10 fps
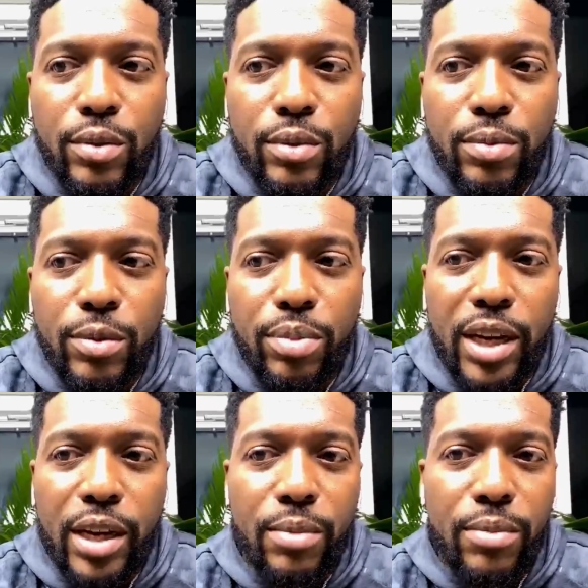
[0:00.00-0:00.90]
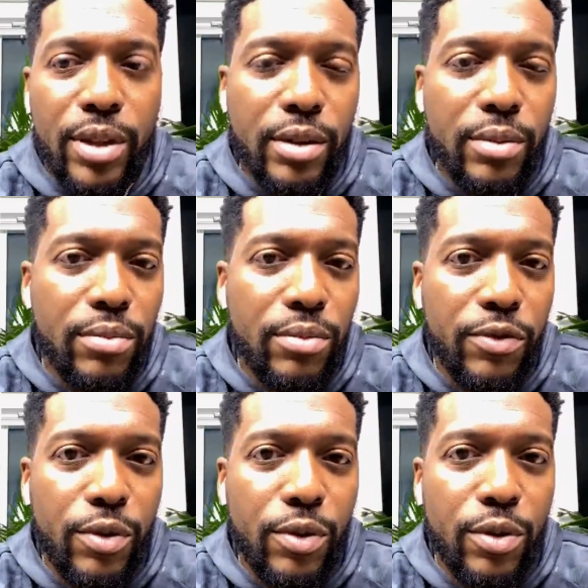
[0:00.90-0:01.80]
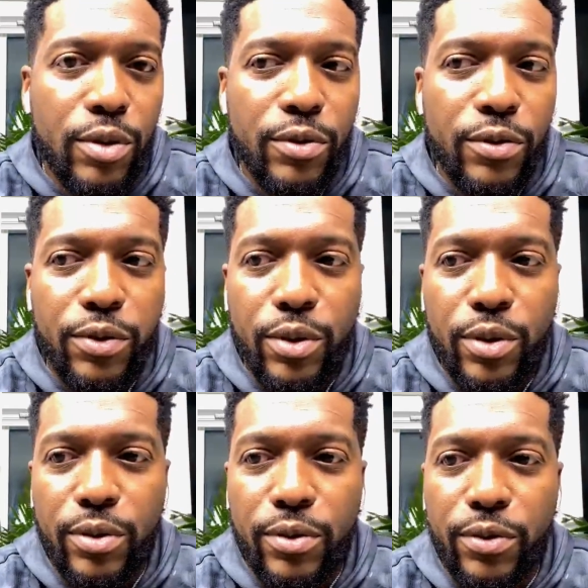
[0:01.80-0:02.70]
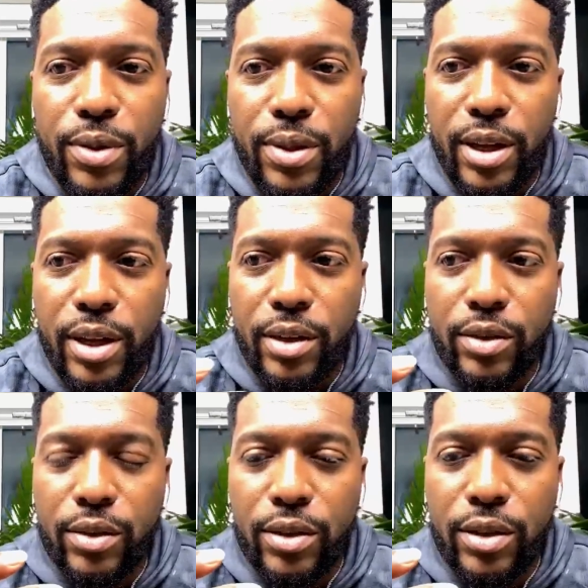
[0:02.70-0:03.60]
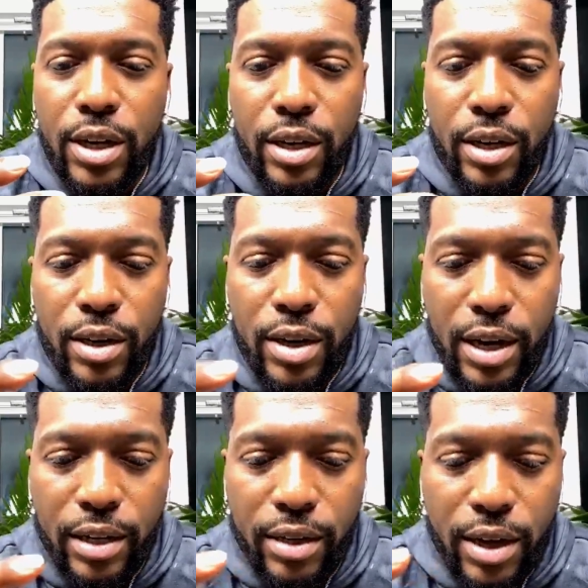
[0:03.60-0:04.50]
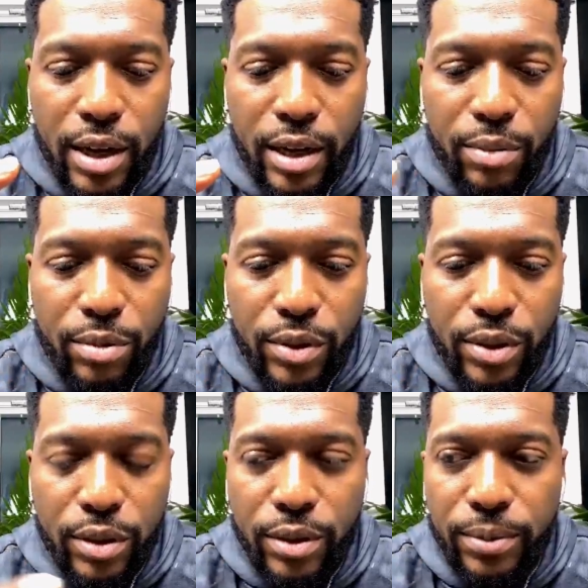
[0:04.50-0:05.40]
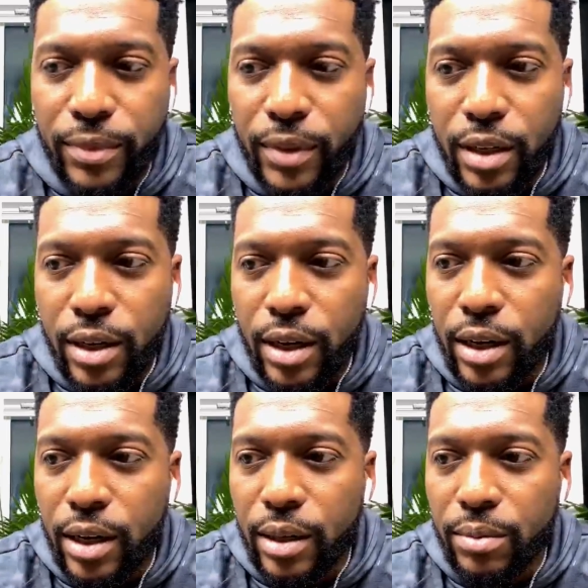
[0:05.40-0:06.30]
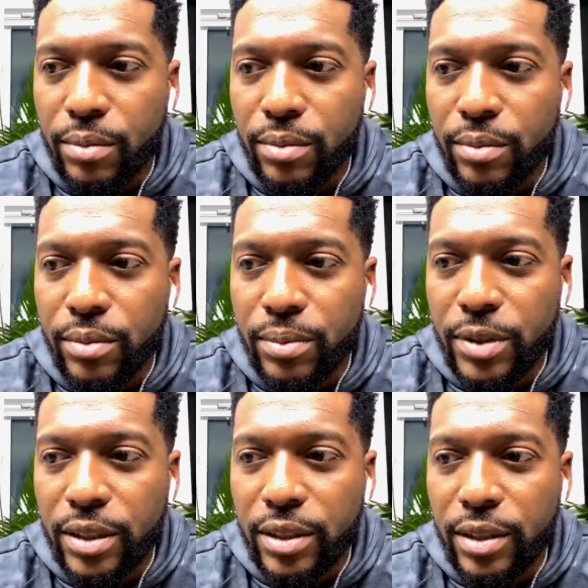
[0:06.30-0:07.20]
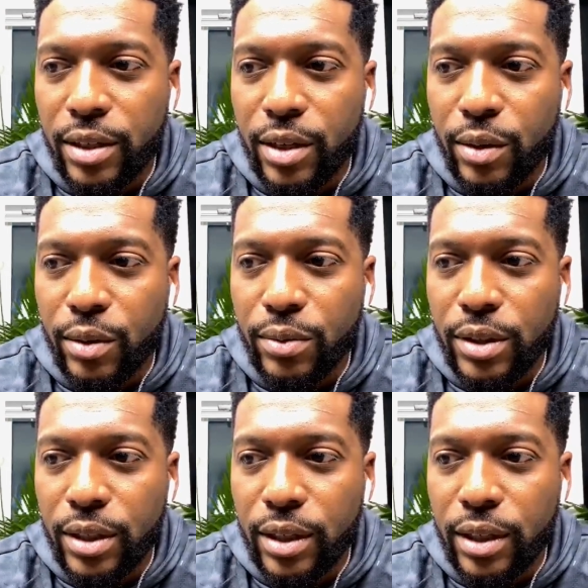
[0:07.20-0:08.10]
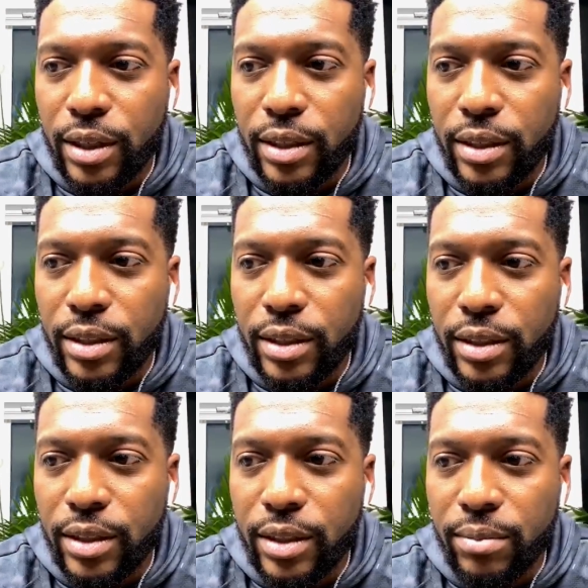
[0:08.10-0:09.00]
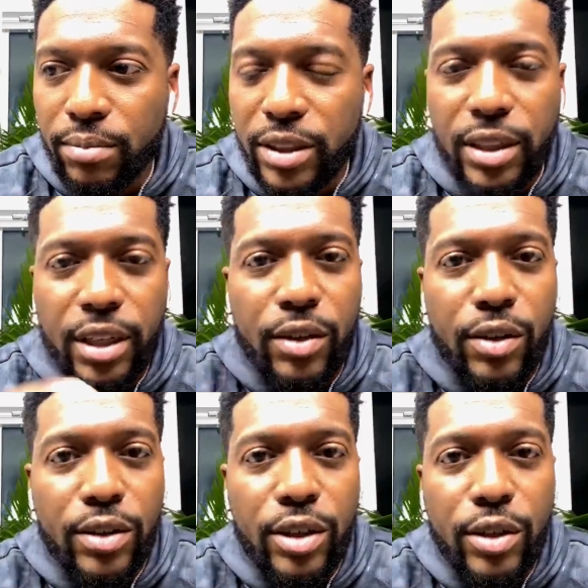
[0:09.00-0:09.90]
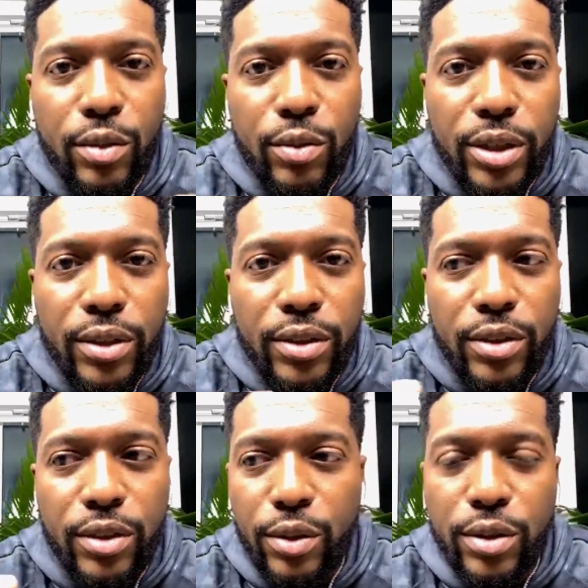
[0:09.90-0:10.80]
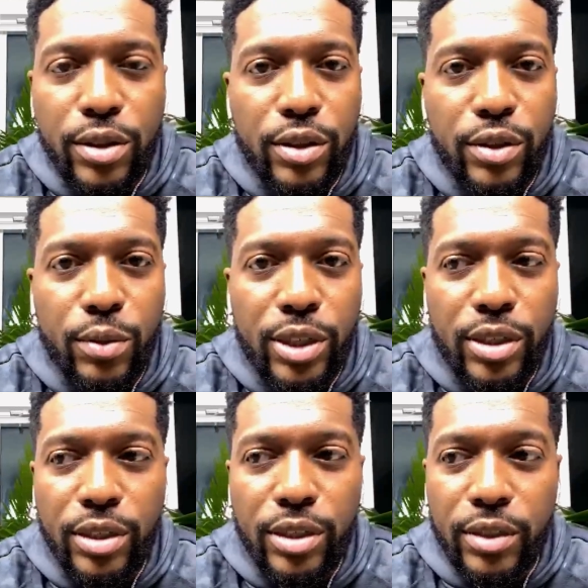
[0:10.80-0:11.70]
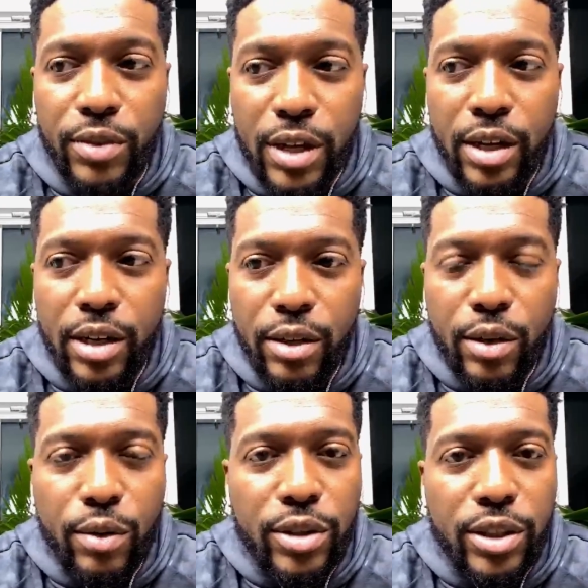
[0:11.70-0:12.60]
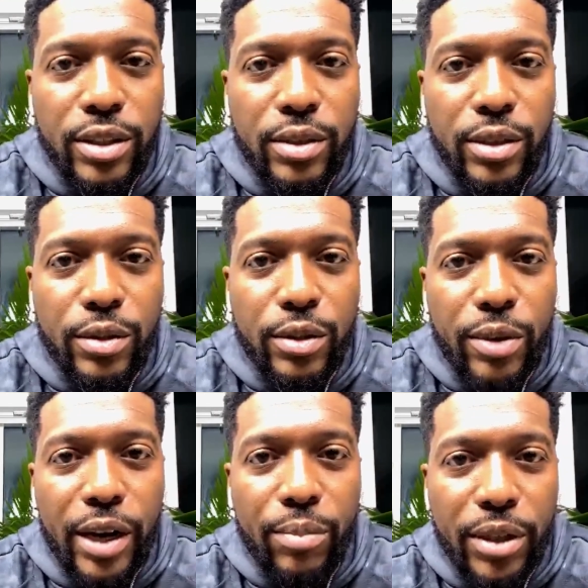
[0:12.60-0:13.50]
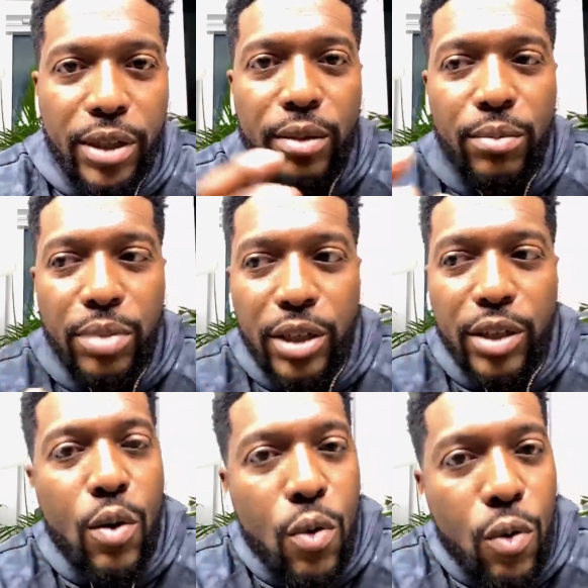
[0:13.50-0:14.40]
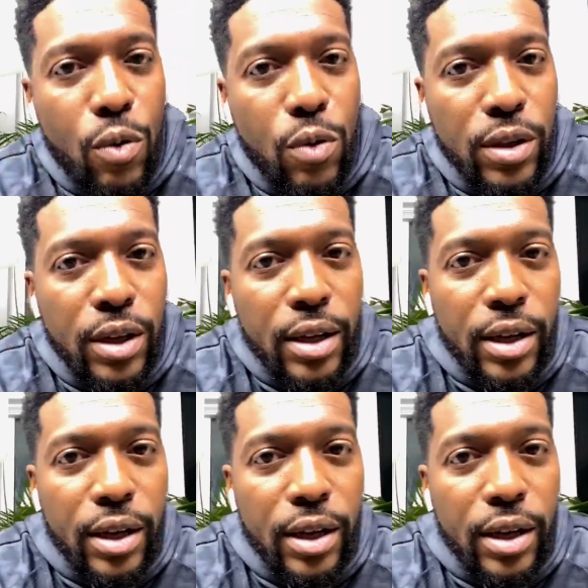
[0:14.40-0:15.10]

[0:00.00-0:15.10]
you'll blame them for for for things, or you're not you're not able to, um, you know, uh, see or deal with certain situations. If you know, just you, you're right, being being whole